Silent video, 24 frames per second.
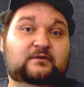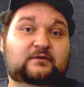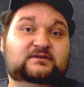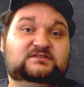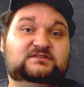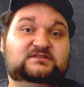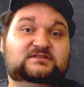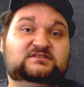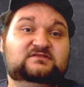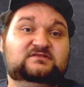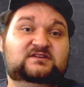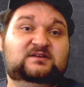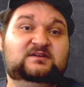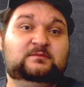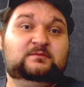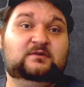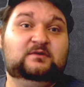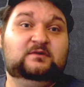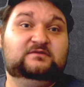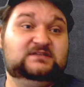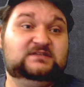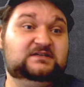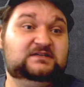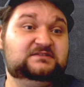stream of
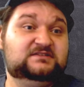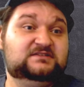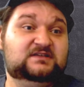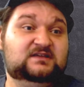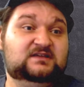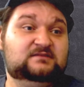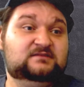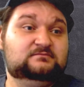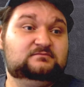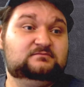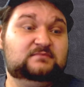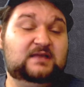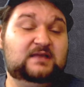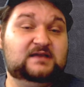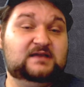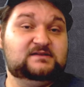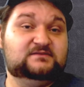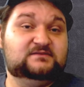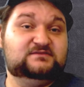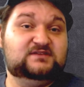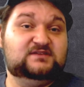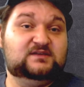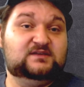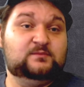teaching Age of
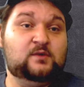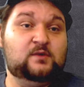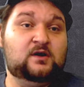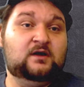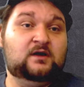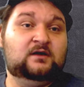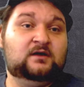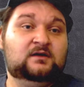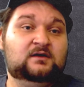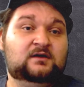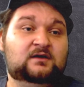Sigmar.